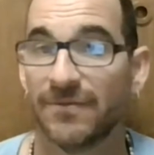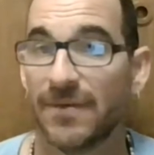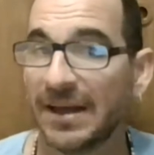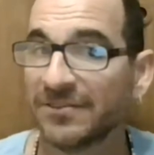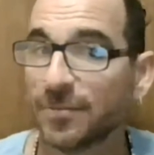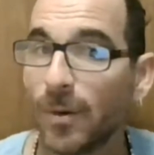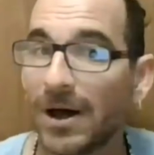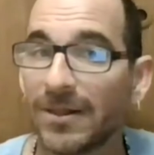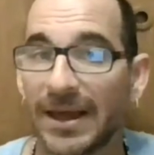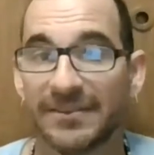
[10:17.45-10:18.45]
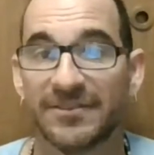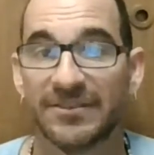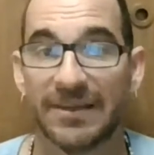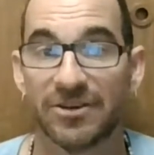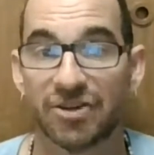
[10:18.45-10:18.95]
as well as
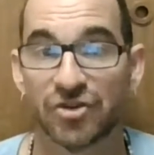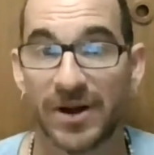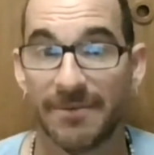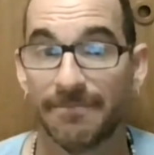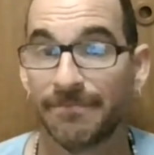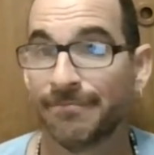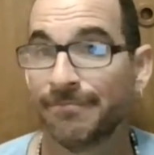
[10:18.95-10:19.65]
leather trim.